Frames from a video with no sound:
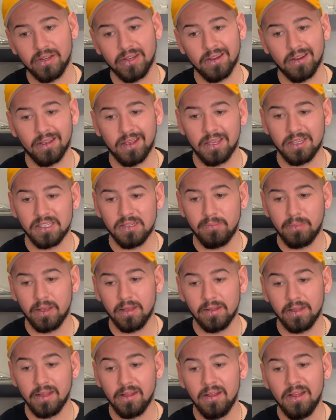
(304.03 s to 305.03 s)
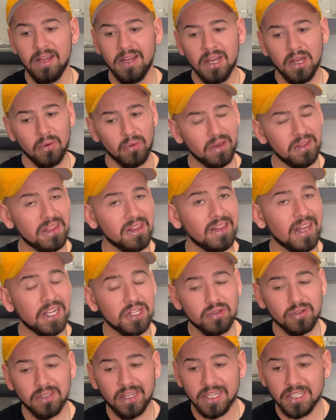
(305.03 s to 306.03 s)
here, a hazy pale ale with
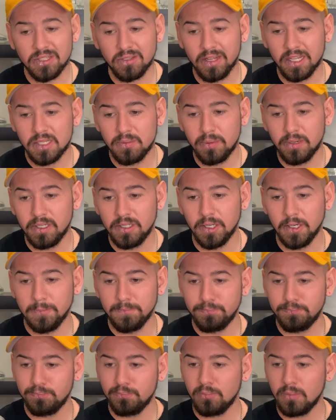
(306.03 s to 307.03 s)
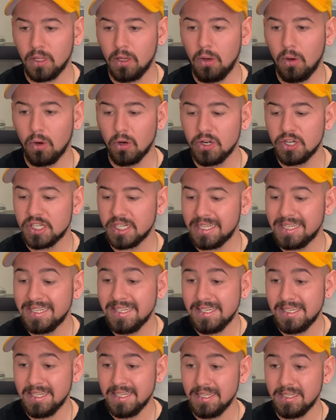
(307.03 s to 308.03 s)
electrolytes, so that's pretty dope. Orange
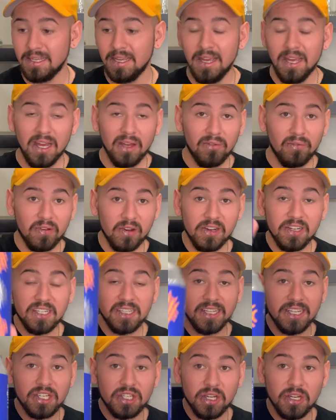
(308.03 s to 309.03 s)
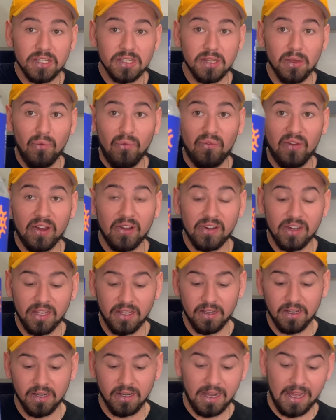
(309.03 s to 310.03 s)
indeed. Very delicious, very
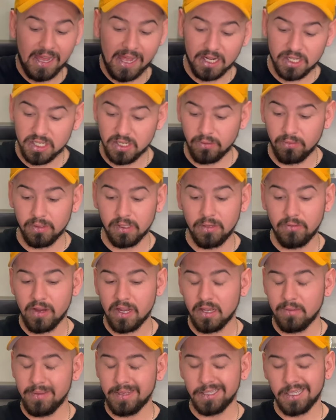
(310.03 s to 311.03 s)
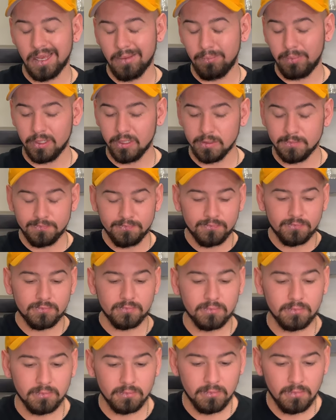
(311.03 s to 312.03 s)
good. I actually really recommend that beer.
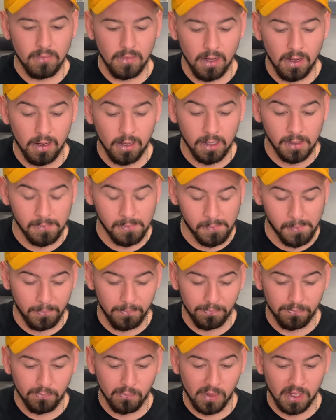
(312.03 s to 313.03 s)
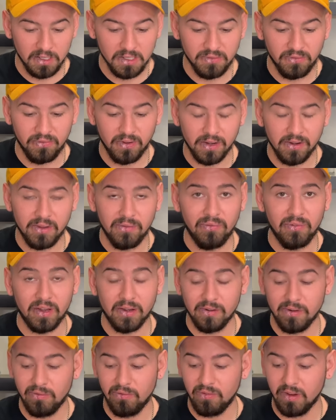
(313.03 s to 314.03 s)
Um, it's very,
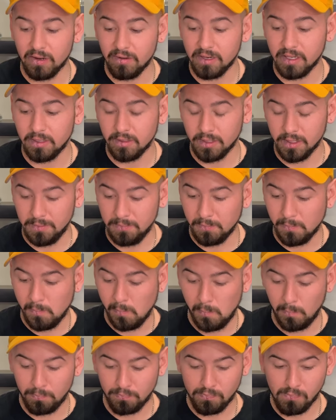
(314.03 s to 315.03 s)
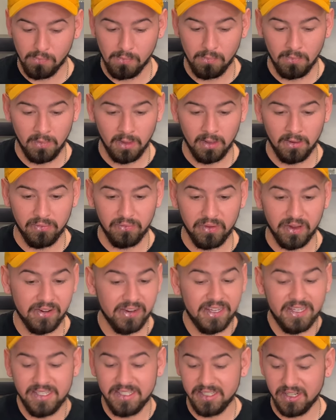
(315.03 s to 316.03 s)
very, very good.
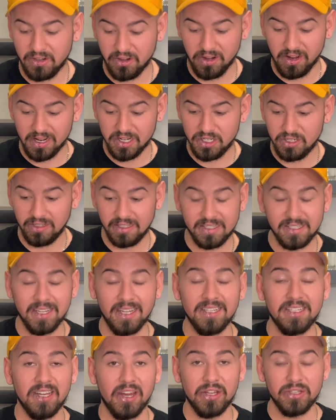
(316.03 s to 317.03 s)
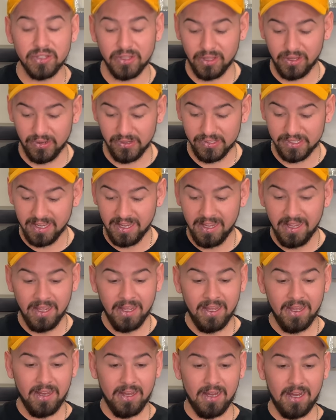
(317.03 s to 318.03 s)
Very easy to crush. You could send tons of those.
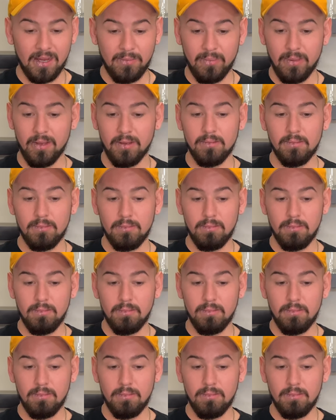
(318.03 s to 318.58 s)
Um,